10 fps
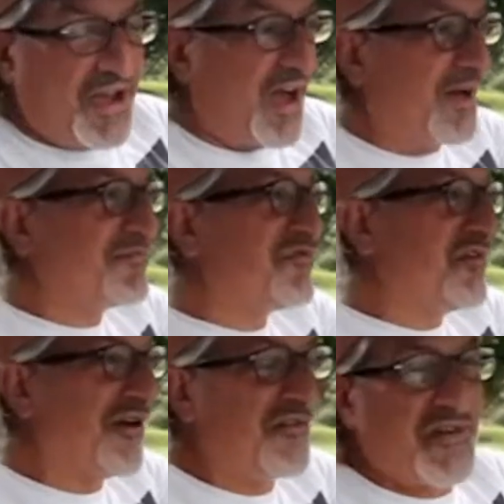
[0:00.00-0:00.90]
I'm
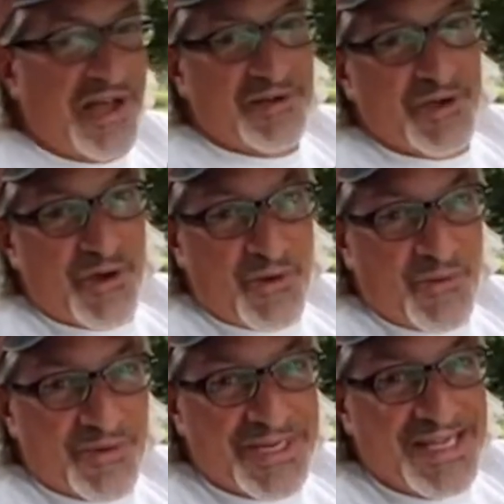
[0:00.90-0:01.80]
Phil
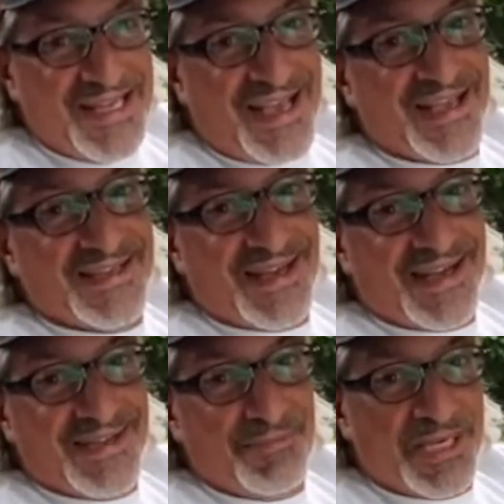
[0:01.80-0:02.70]
Falcone, and
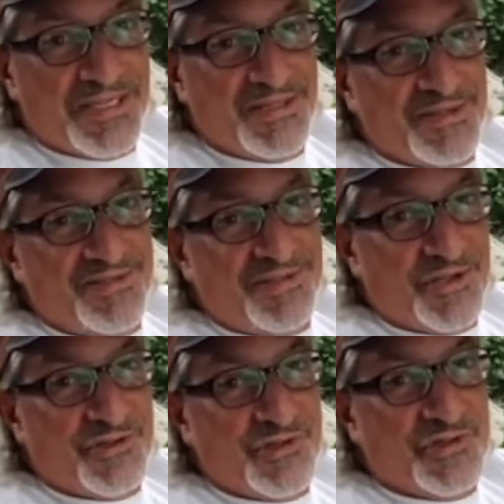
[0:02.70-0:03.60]
I made the
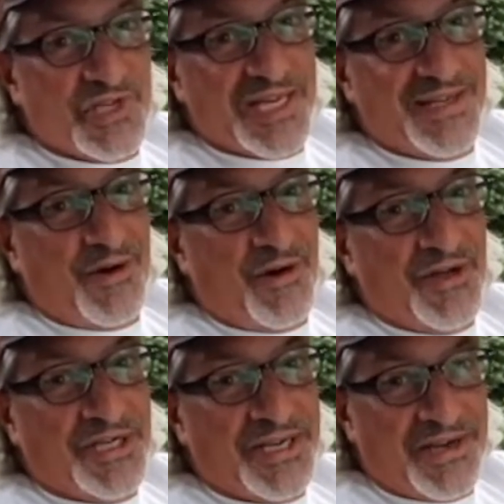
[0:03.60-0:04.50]
decision today
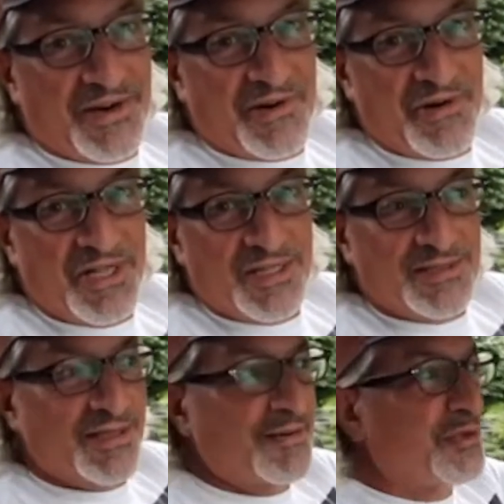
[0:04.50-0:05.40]
on air
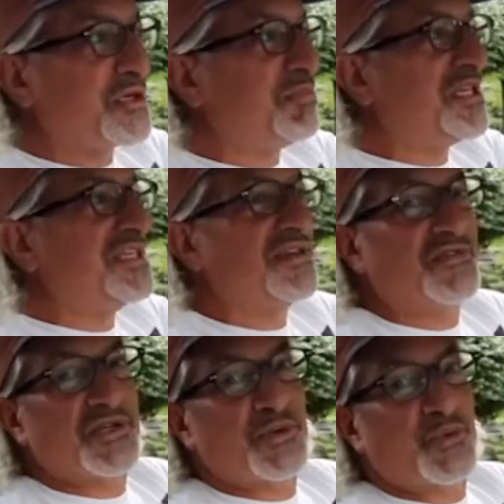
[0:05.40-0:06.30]
that I'm going to be
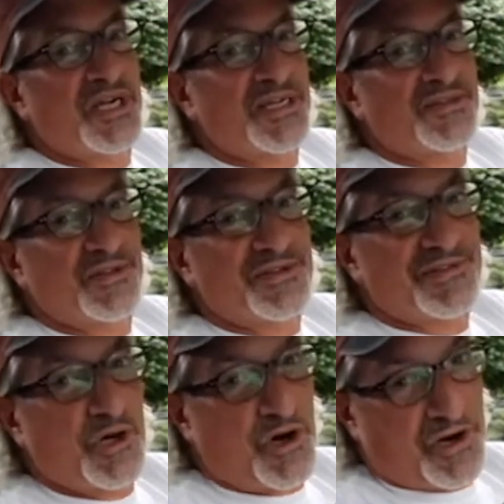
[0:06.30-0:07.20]
giving away this
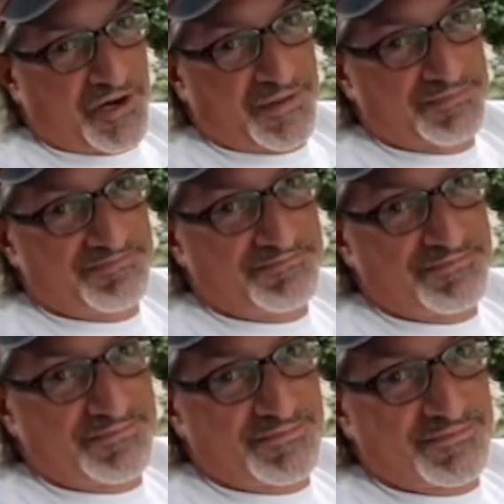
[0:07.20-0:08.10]
car.
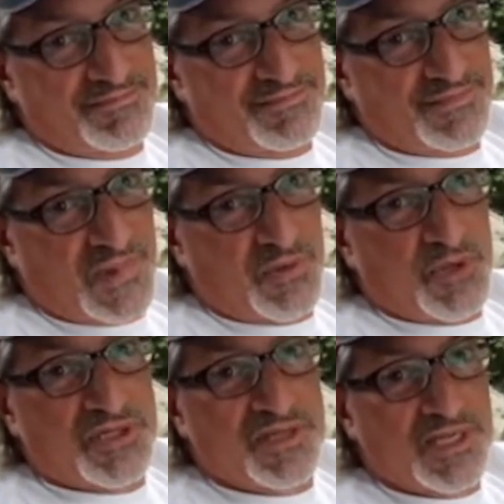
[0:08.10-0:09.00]
You
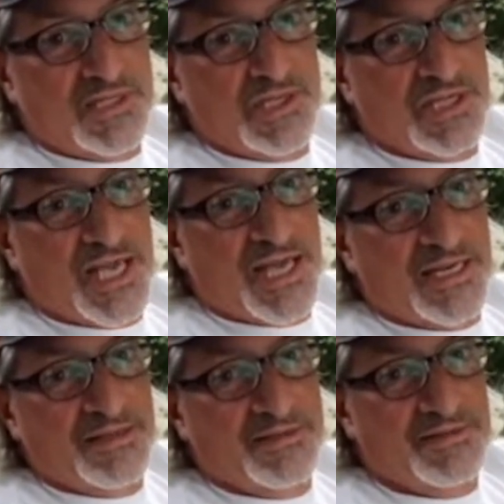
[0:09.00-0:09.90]
want to take a look
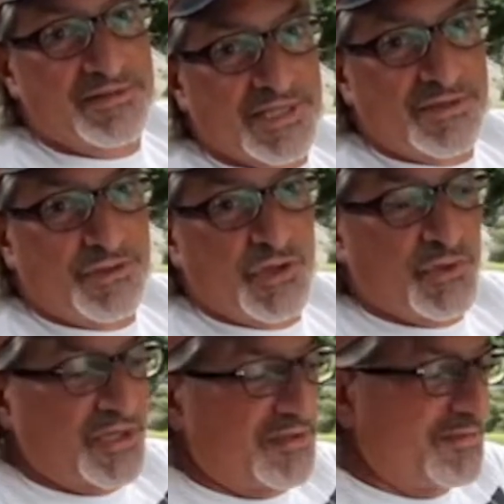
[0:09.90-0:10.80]
at it? Let's
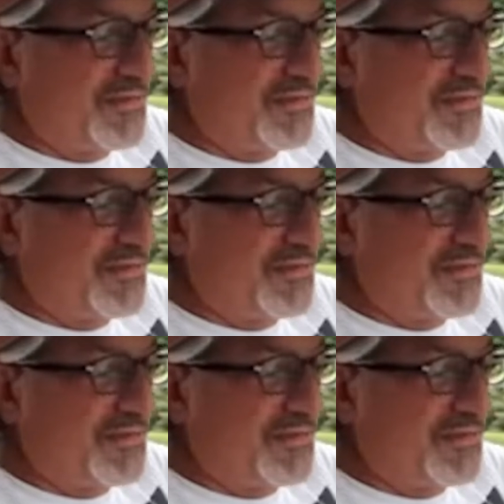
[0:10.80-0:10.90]
do it.